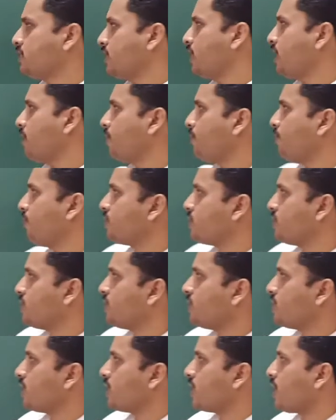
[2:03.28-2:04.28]
if we see
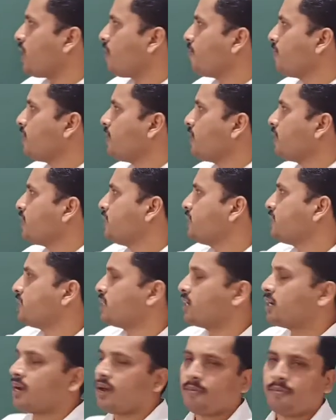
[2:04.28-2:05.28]
the graph, this
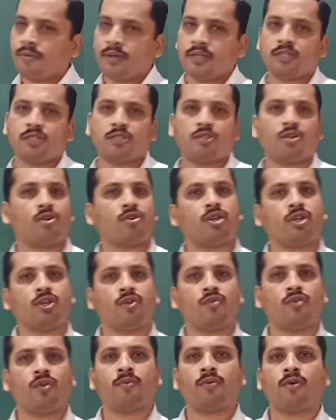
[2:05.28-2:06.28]
graph is not
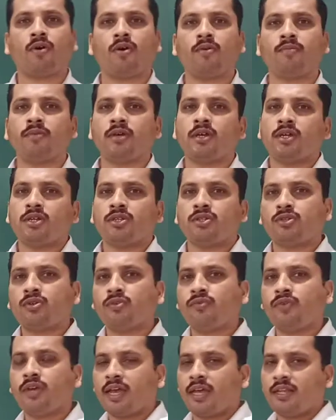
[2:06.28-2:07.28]
uniform. So
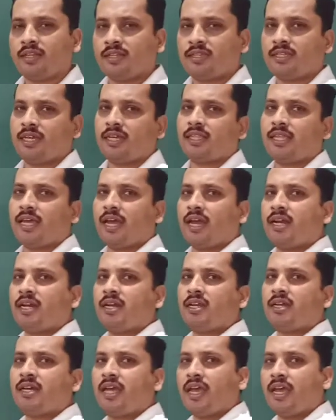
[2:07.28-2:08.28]
we can say that
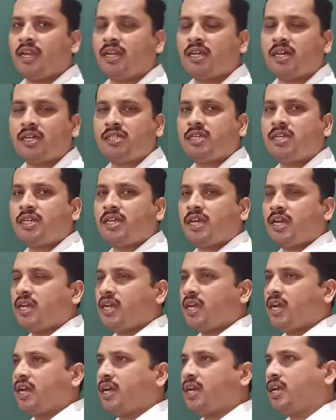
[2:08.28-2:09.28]
the energy
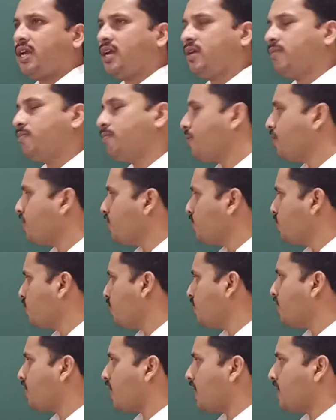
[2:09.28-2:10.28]
radiated per unit
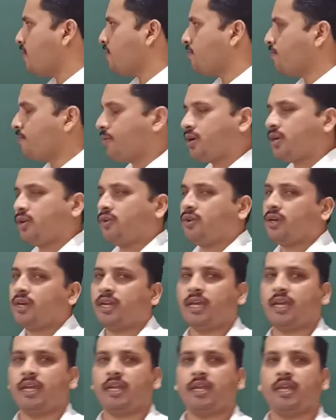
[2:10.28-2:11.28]
time per unit
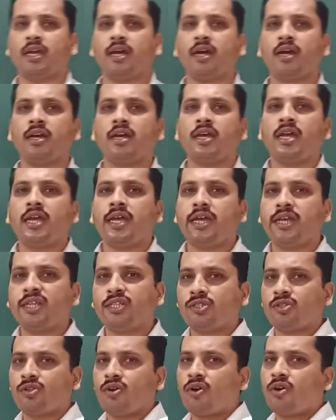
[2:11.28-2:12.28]
area is
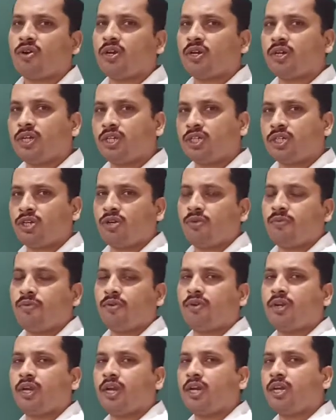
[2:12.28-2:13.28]
not
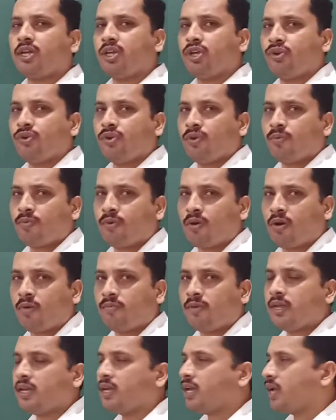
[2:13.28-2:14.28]
distributed
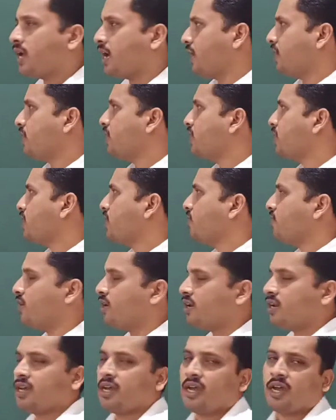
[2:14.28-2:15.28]
uniformly at a given
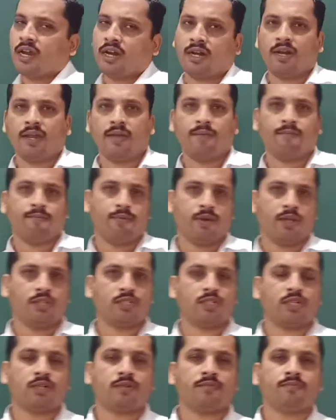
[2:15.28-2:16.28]

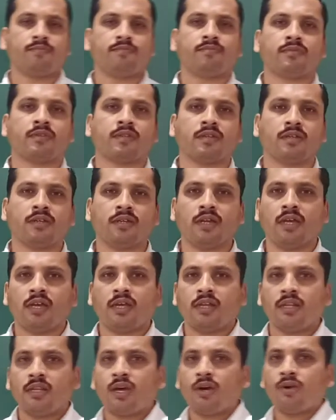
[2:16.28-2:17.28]
temperature.
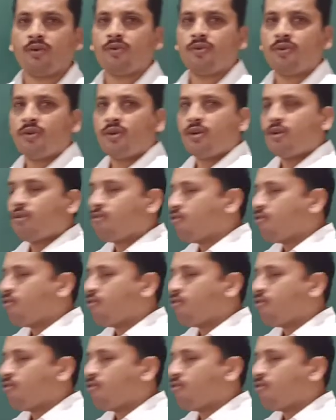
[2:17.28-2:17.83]
Now,